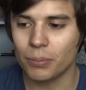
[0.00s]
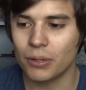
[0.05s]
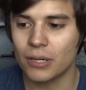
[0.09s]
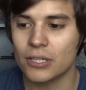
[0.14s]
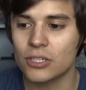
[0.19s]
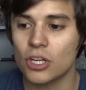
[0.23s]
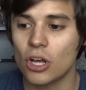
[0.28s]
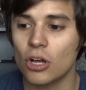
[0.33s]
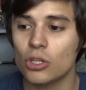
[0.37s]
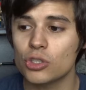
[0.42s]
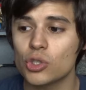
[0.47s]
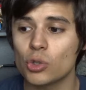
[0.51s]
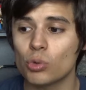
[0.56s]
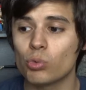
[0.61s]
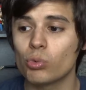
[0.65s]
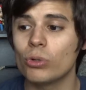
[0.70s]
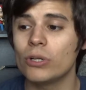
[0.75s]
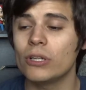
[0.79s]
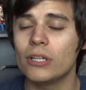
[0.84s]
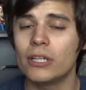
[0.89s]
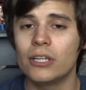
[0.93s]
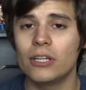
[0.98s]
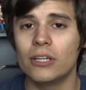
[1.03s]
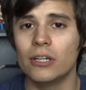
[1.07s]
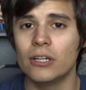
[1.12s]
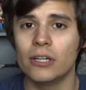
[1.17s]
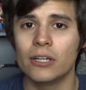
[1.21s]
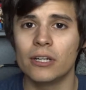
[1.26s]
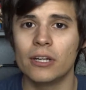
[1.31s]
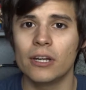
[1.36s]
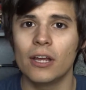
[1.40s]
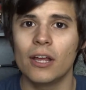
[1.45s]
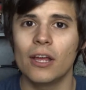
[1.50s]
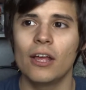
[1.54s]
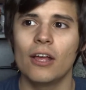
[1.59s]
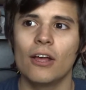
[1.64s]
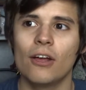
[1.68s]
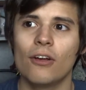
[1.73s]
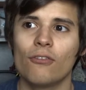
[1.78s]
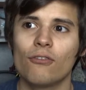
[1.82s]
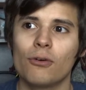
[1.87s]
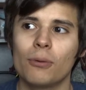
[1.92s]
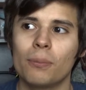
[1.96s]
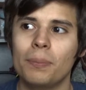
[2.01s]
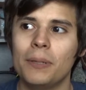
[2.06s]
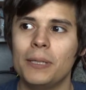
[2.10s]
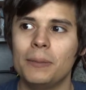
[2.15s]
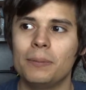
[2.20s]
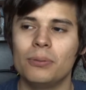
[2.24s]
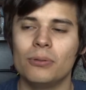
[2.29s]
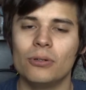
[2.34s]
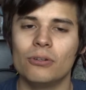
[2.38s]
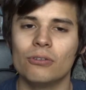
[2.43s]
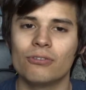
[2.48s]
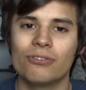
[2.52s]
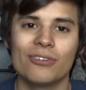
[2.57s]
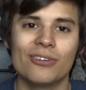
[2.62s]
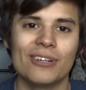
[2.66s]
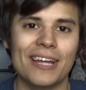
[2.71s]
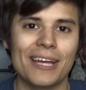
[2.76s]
but it's also really good for people